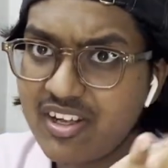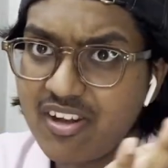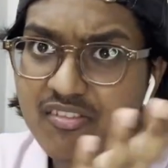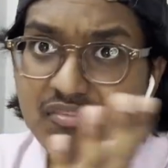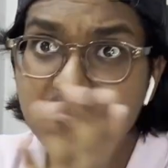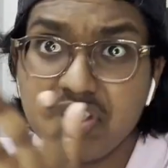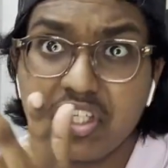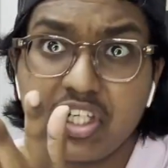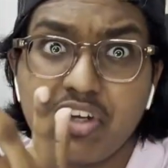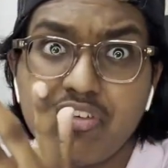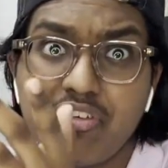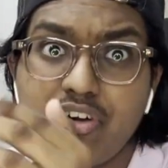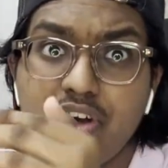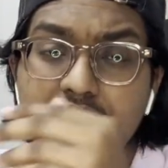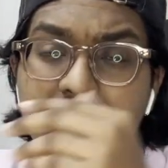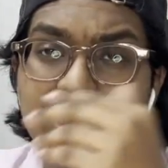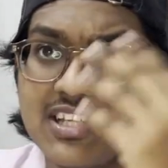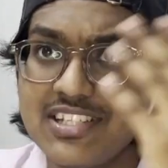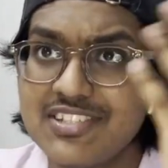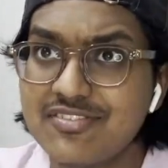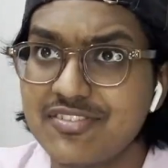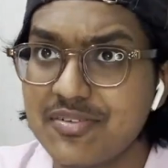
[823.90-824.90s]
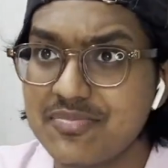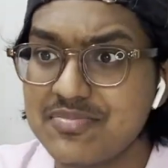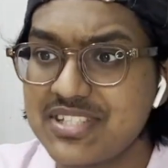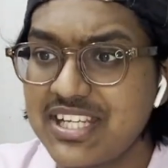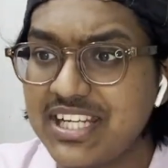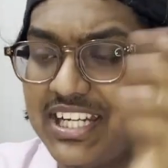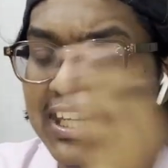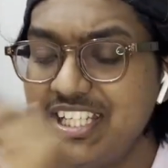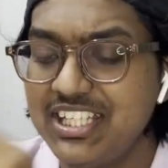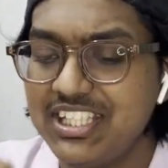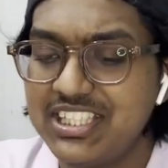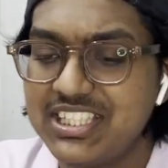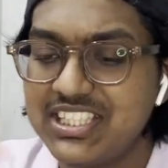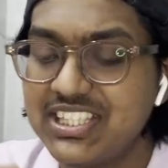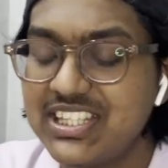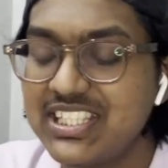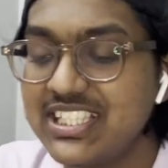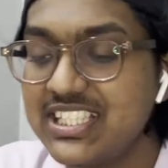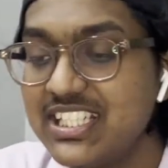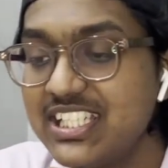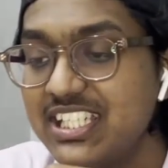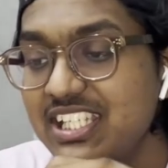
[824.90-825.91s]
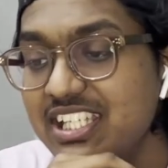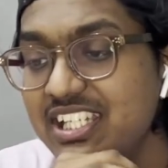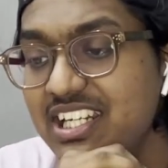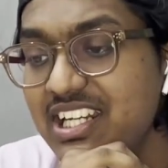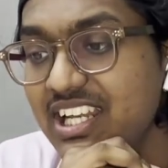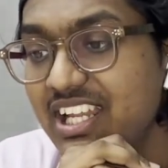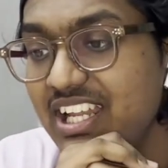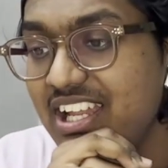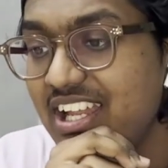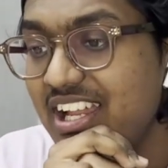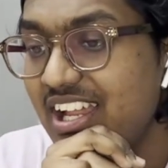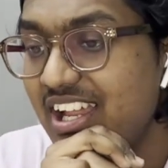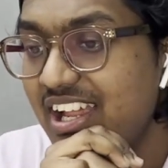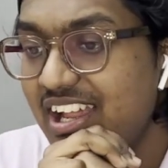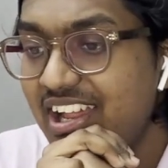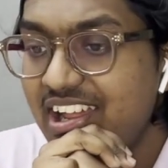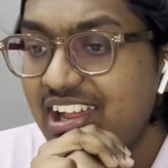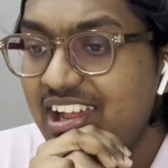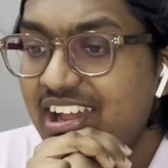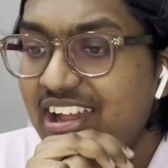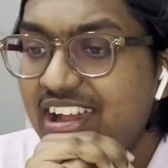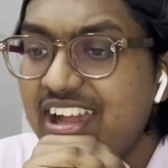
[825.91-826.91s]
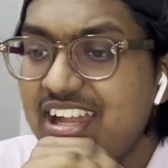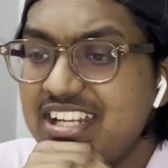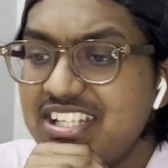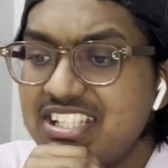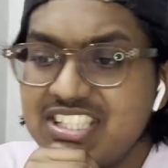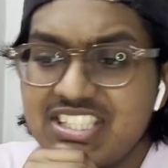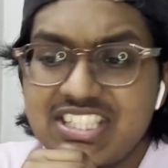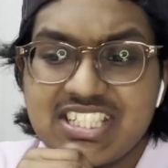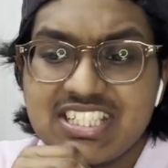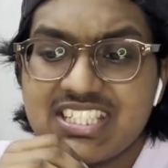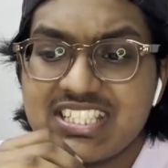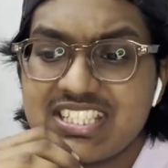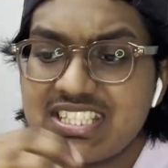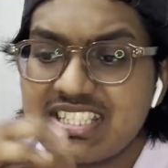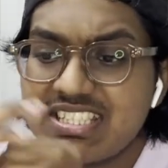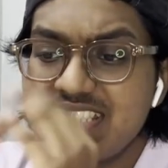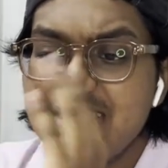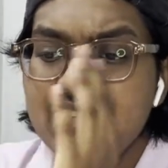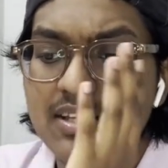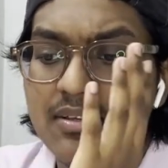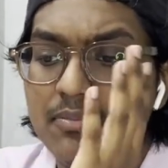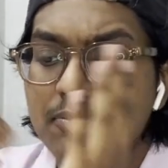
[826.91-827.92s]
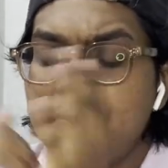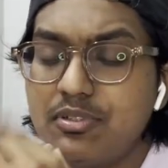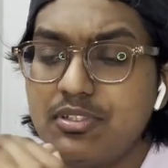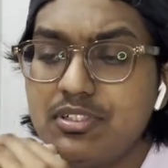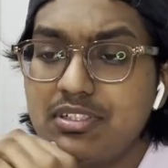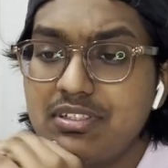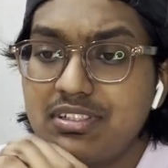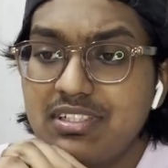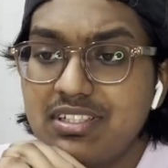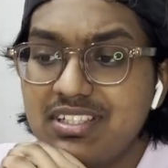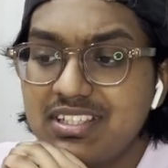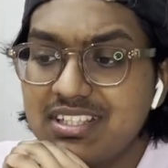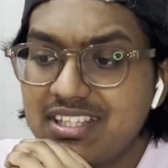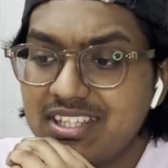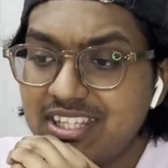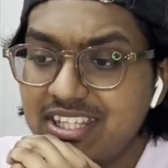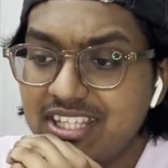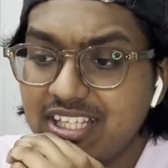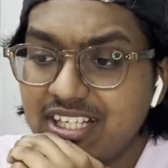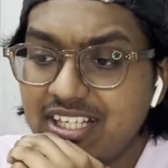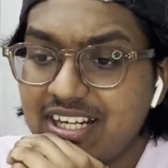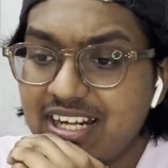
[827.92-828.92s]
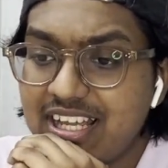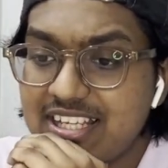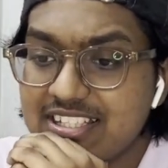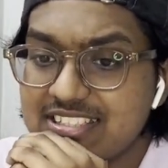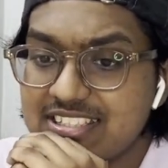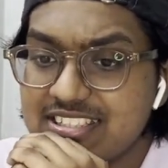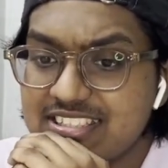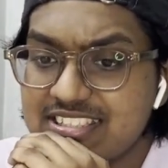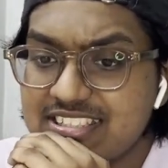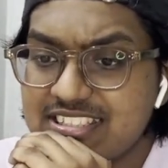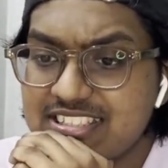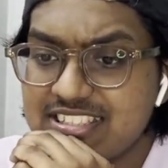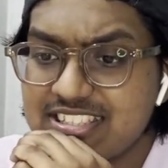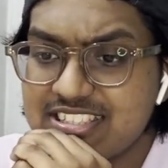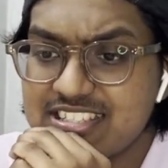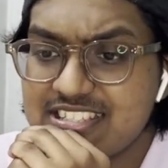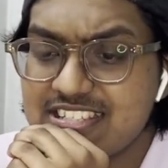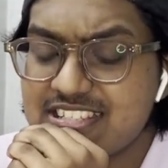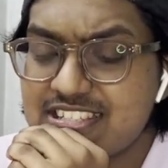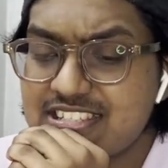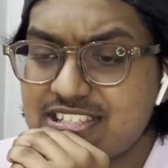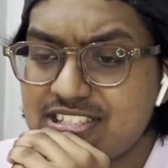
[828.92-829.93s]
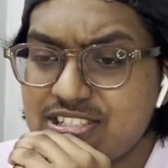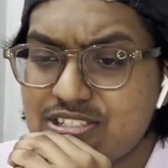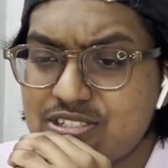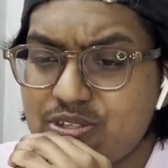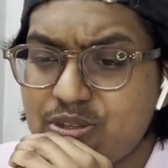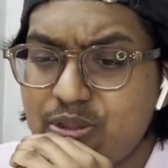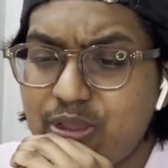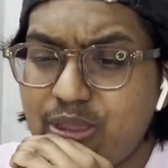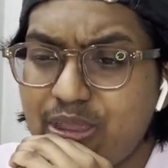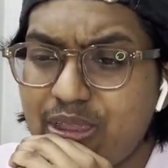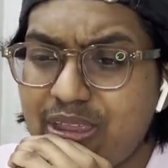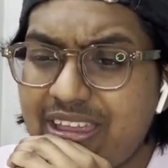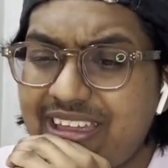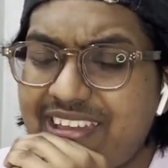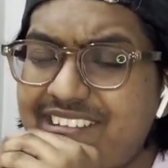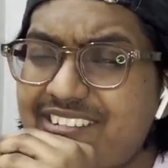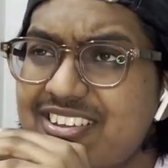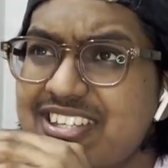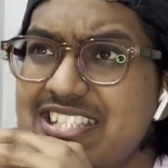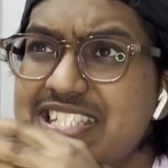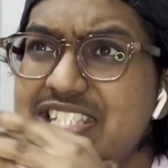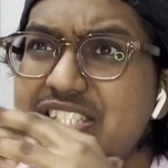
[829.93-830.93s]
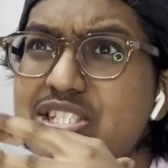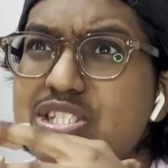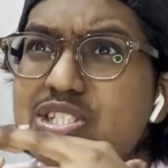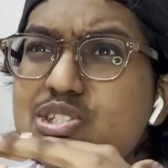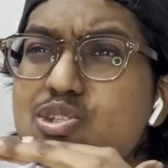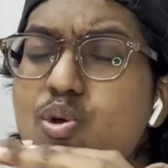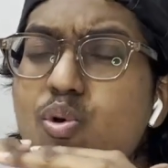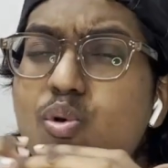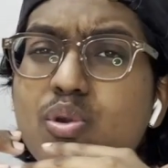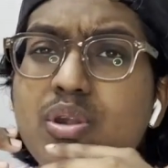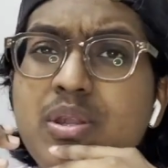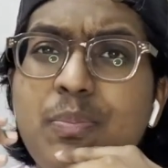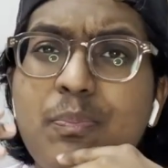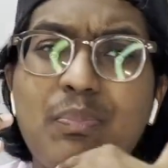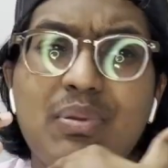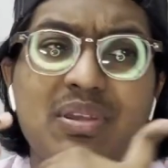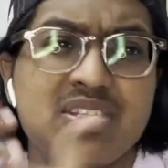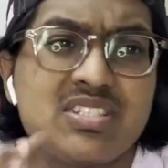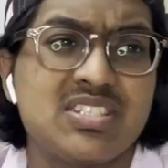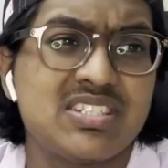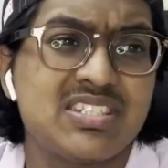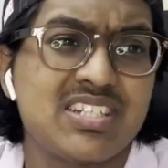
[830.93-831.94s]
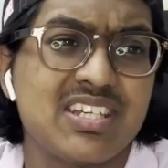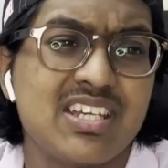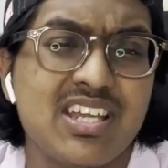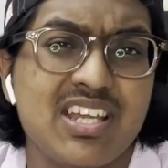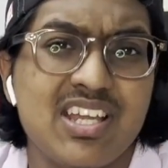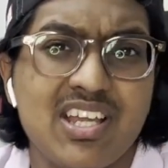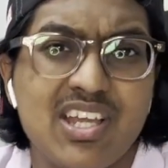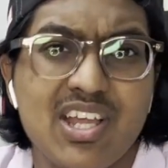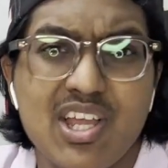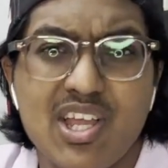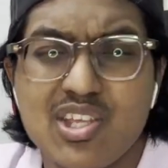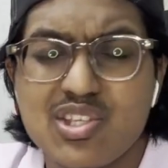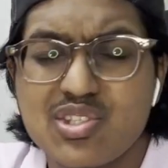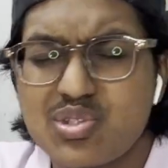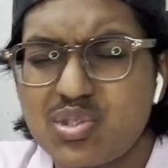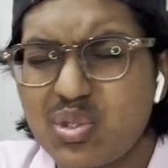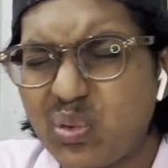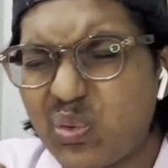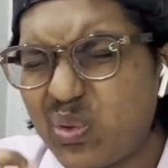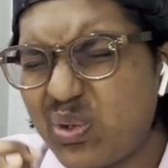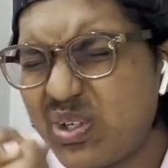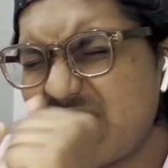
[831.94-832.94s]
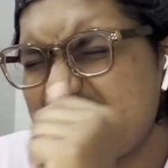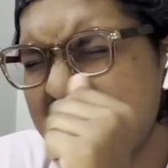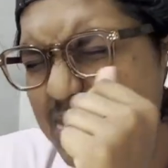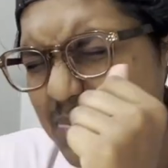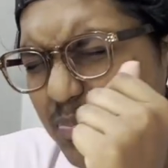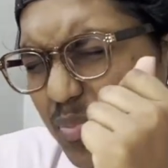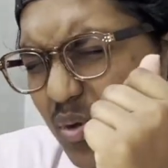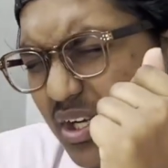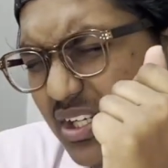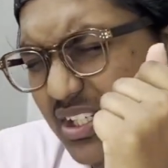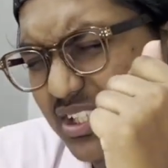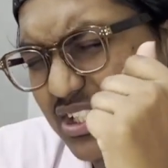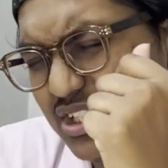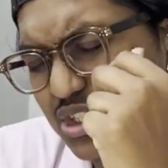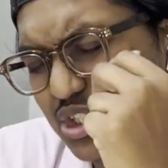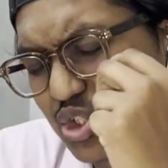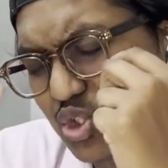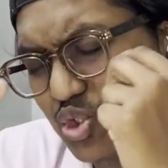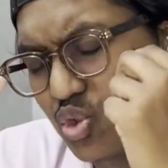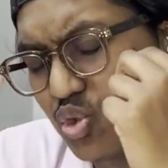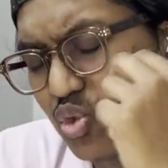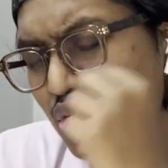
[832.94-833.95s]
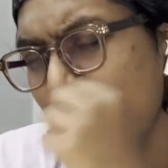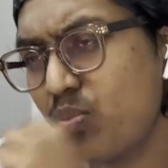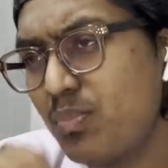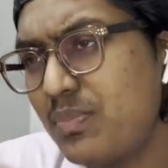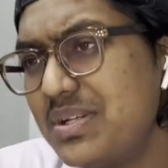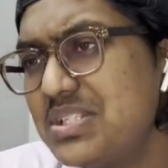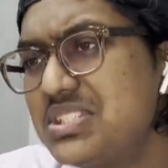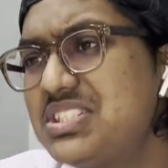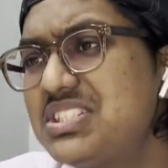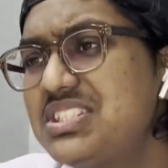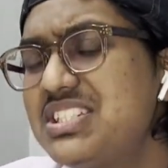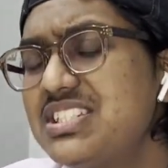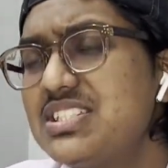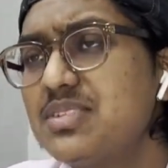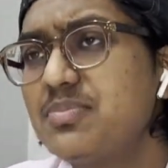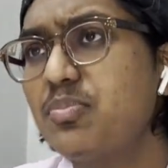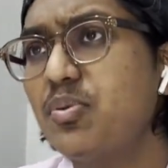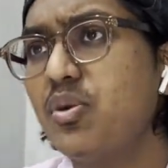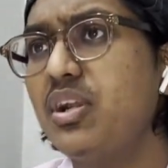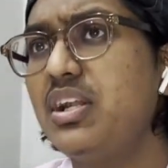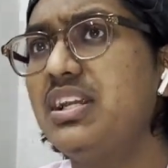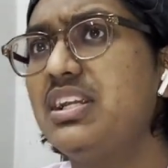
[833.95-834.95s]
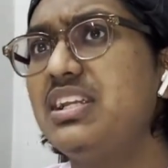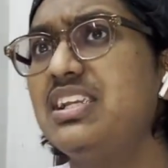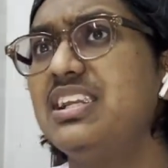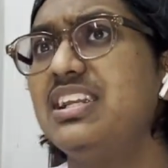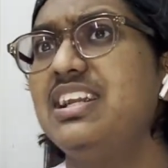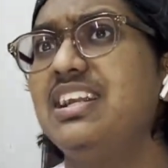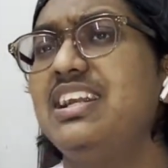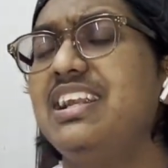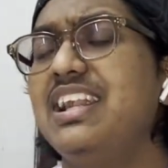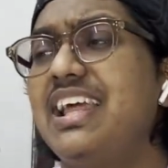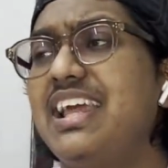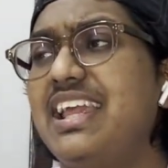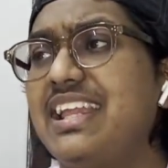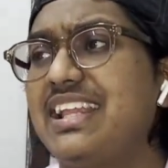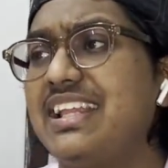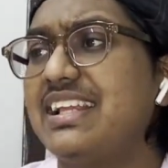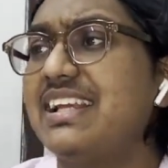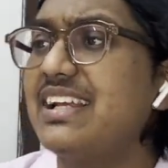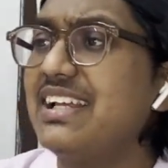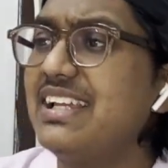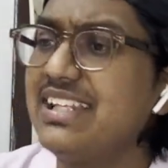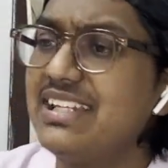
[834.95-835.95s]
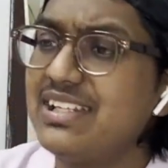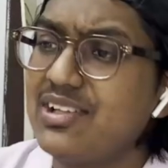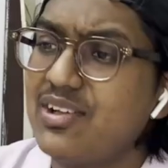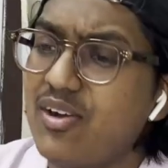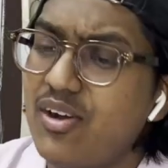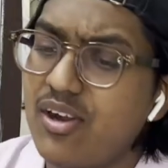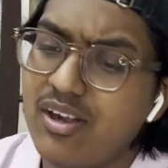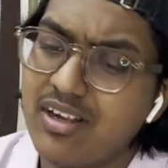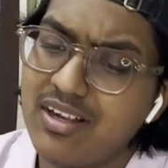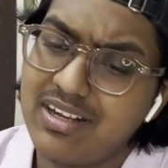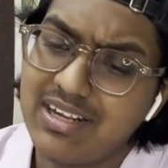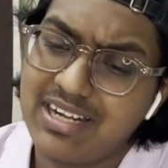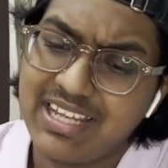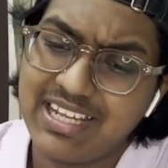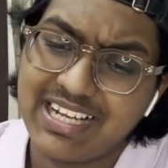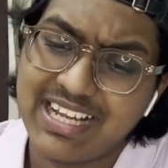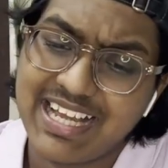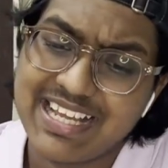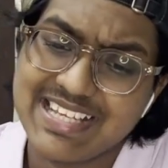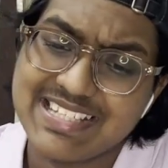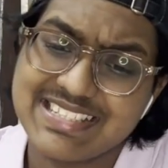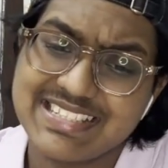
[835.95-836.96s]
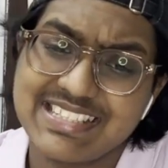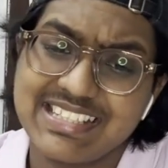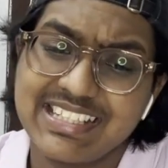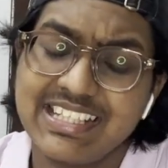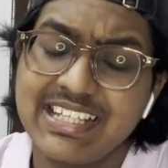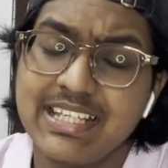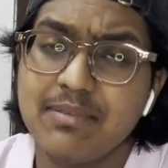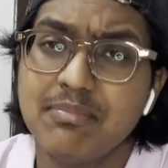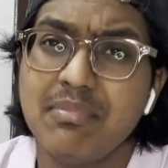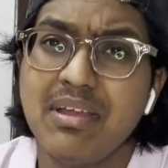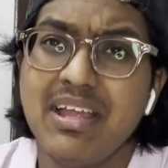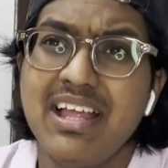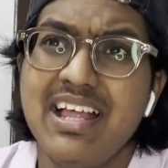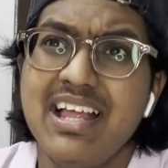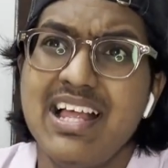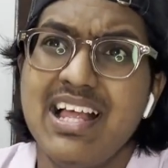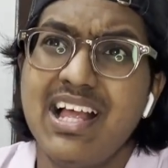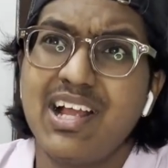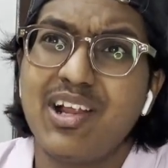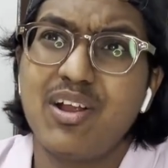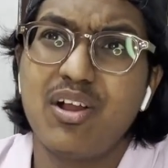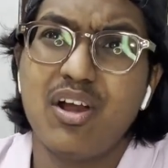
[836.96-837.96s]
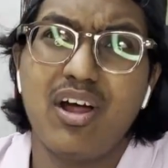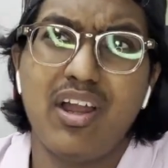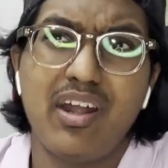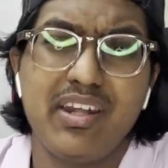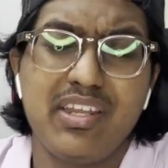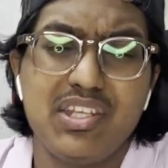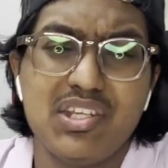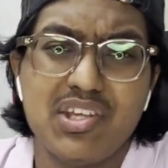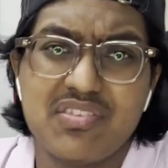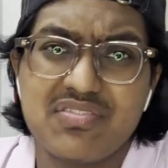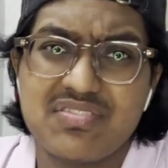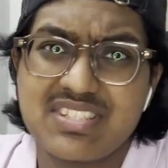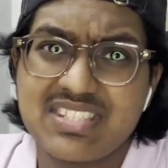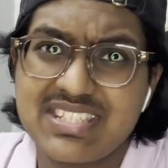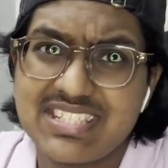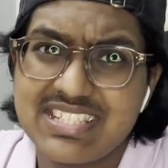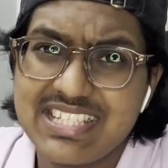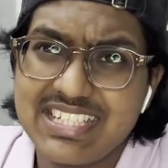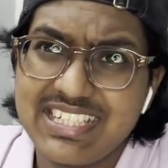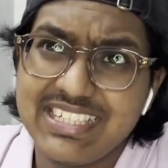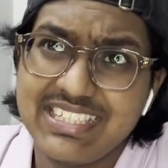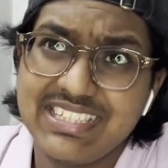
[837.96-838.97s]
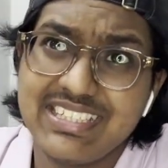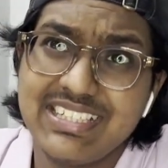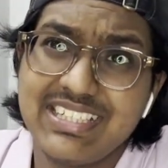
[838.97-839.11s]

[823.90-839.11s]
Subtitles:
week of holidays from second year to third year, and just they put the classes. So I was so depressed, so disappointed, so much disappointed. God, like asking Him, God, you have said,